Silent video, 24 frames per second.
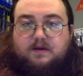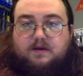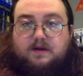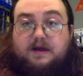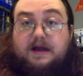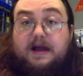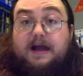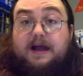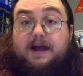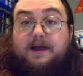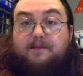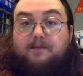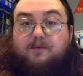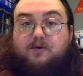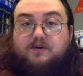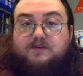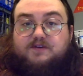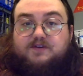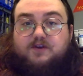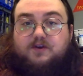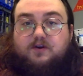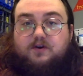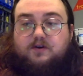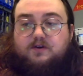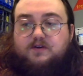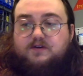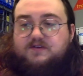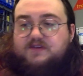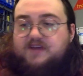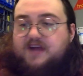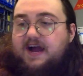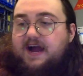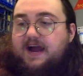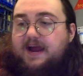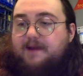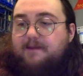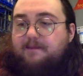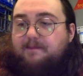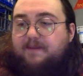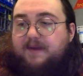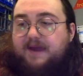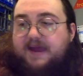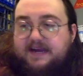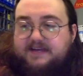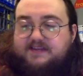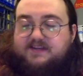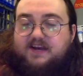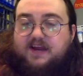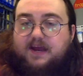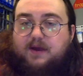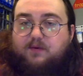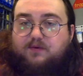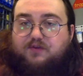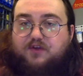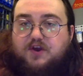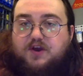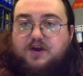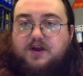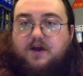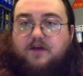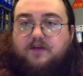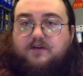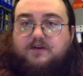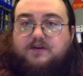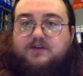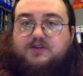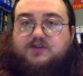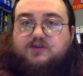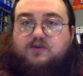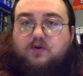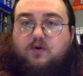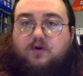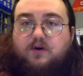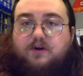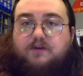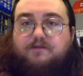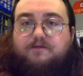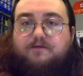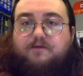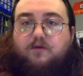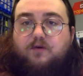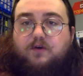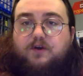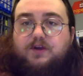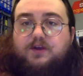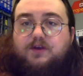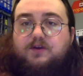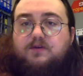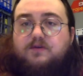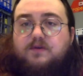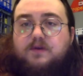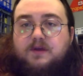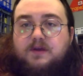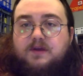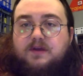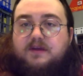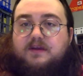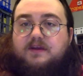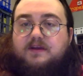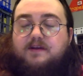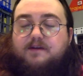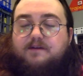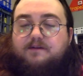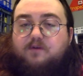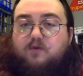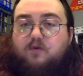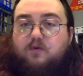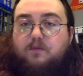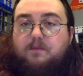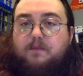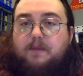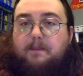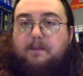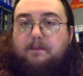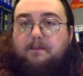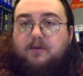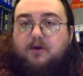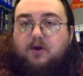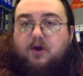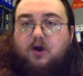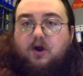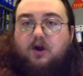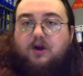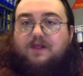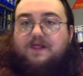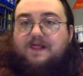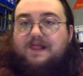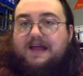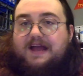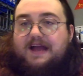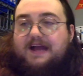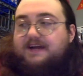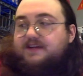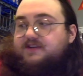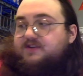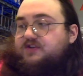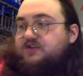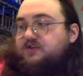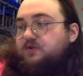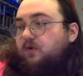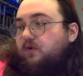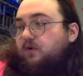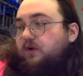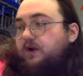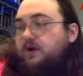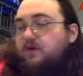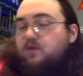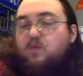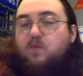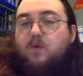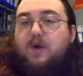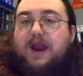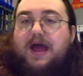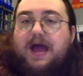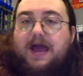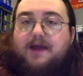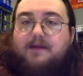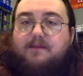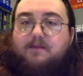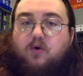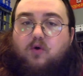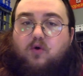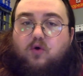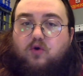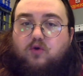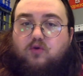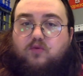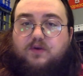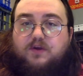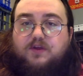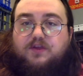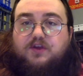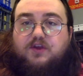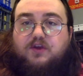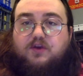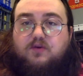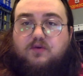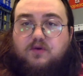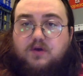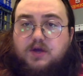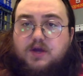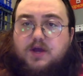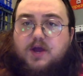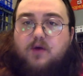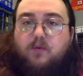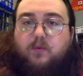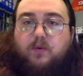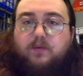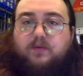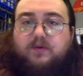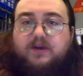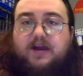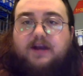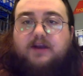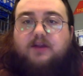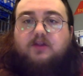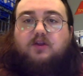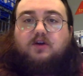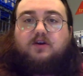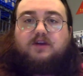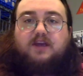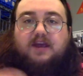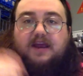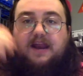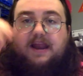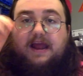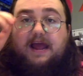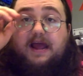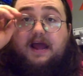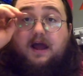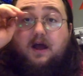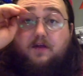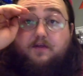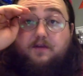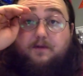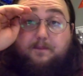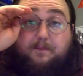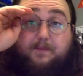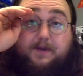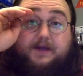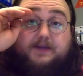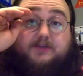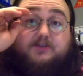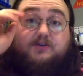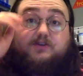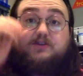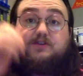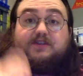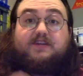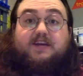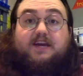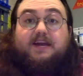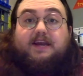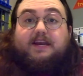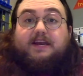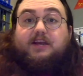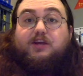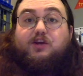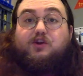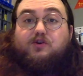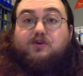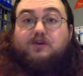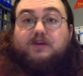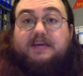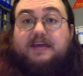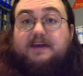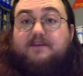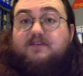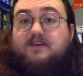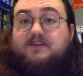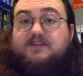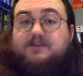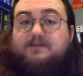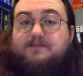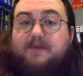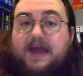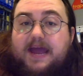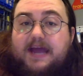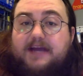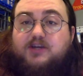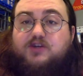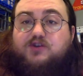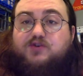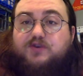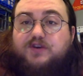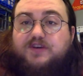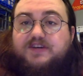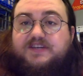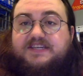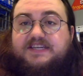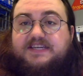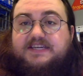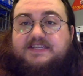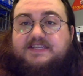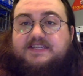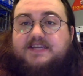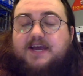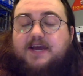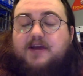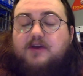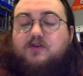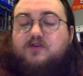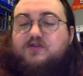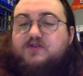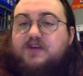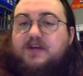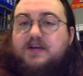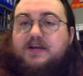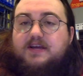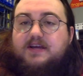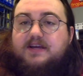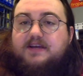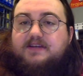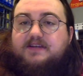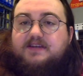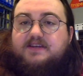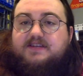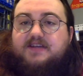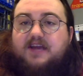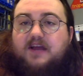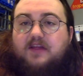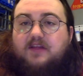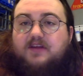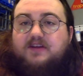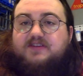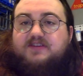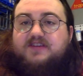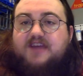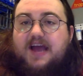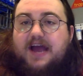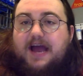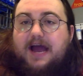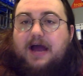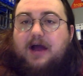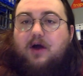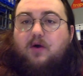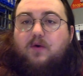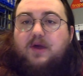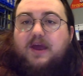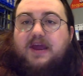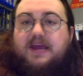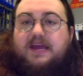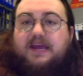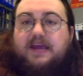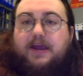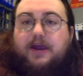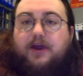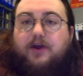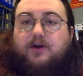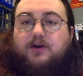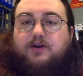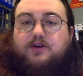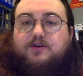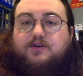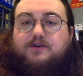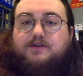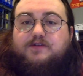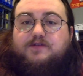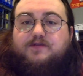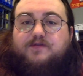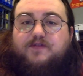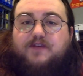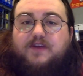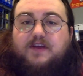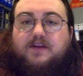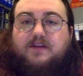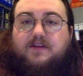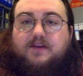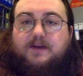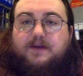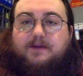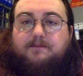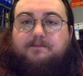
Hi, boys and girls. I am back today with another story for you. If you remember our last story, When I Am Old with You, we were kind of looking at how the pictures can give us some extra details to tell us how a character is feeling.